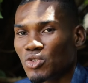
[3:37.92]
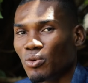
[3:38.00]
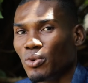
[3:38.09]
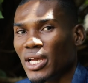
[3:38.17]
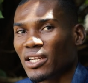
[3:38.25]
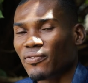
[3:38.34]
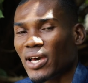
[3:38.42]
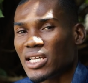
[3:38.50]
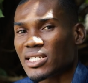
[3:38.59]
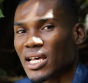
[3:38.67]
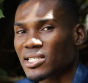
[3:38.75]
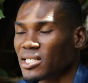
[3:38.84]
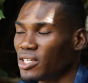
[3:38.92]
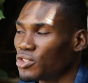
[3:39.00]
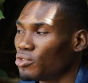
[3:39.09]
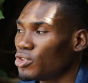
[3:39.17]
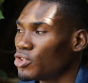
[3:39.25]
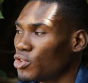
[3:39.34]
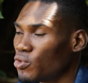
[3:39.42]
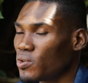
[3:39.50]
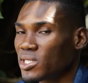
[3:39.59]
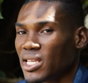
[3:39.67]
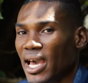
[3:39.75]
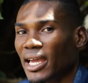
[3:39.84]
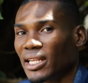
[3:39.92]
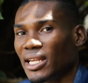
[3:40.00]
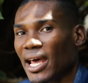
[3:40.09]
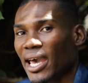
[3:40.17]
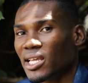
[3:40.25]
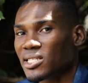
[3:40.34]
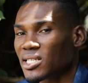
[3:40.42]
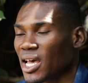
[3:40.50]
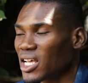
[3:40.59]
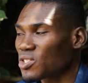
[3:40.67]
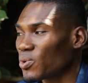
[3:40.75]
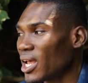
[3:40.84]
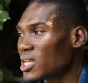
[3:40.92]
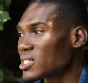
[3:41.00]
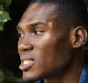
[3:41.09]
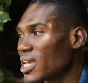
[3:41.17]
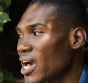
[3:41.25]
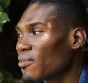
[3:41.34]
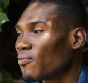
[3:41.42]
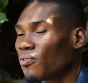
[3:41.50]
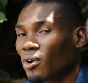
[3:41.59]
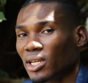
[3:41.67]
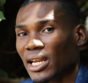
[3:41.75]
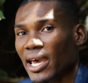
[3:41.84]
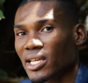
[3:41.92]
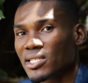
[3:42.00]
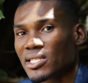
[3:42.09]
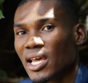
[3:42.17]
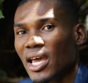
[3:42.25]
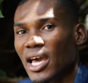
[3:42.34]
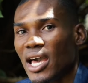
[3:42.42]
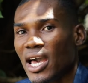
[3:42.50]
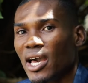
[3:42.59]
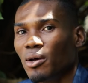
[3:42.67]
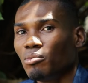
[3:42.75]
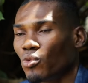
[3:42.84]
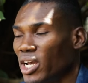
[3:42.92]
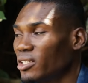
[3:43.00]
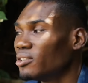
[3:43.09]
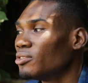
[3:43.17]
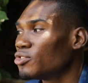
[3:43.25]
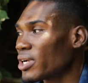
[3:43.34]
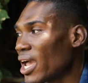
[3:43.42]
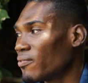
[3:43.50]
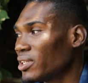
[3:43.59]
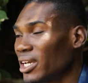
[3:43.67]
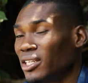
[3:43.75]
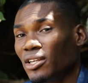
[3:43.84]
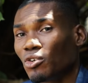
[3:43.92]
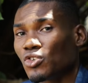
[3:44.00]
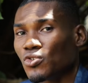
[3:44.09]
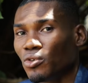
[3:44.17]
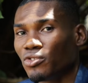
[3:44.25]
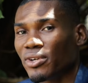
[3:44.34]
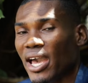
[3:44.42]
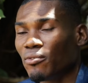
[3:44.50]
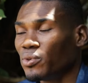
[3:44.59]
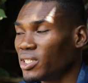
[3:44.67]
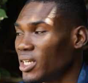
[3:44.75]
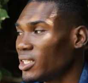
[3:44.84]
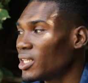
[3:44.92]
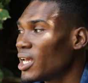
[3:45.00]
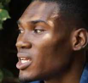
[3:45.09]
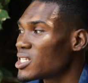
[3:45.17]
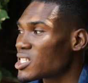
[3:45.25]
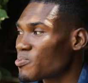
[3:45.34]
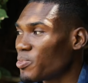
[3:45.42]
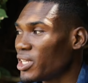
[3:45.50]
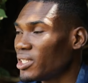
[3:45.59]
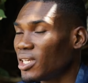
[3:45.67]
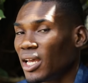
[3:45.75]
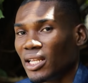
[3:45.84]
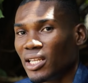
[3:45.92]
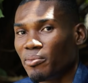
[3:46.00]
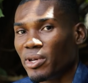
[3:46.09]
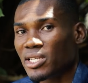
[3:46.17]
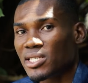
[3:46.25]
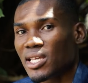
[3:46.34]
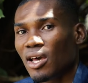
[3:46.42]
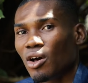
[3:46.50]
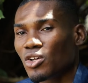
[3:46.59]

So we advise that they should use their headlights as well as their fog lights when driving, and then also drive within speed limits.